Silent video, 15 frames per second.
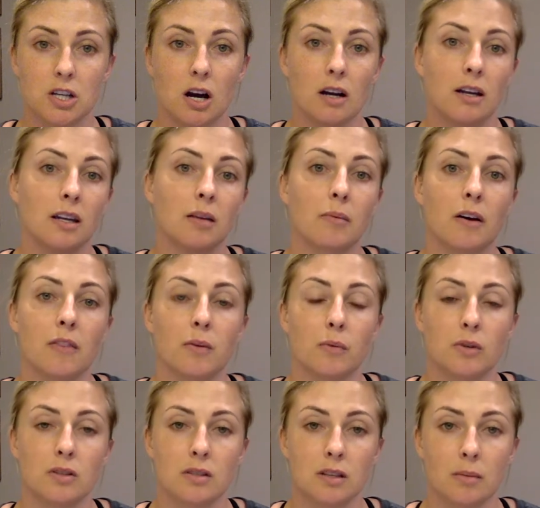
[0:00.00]
talking about the
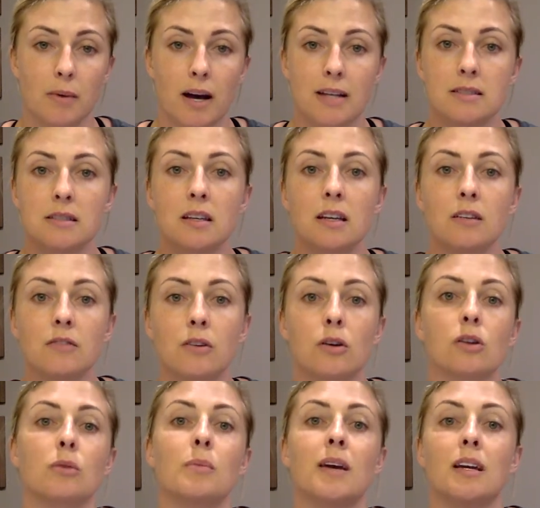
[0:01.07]
words capacity and
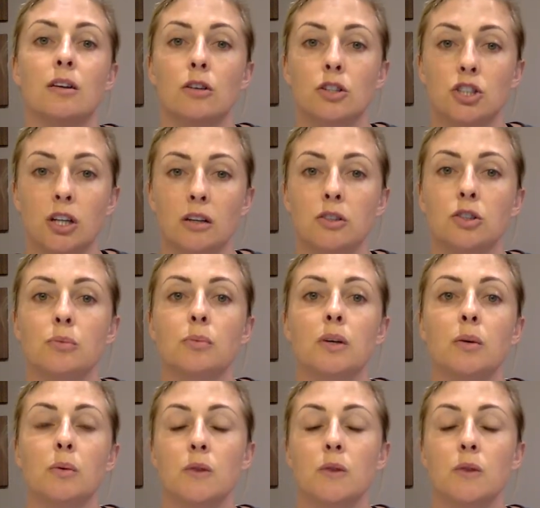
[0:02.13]
volume interchangeably,